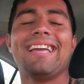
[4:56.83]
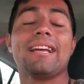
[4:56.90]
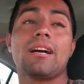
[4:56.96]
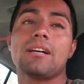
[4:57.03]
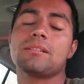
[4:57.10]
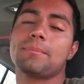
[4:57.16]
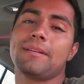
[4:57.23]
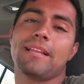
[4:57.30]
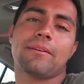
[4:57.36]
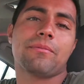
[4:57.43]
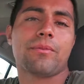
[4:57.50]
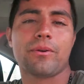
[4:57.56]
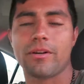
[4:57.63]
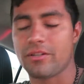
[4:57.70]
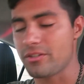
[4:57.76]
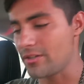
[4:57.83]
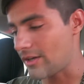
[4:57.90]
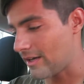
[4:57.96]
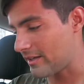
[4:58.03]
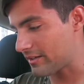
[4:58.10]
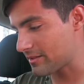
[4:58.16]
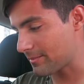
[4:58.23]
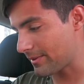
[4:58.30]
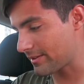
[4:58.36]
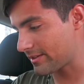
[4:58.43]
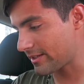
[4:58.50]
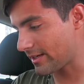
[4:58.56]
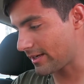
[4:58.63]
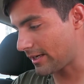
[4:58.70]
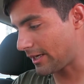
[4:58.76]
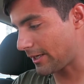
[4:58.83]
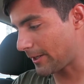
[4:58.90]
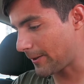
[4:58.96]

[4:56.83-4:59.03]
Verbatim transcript: Cost me like four hundred dollars, but yeah,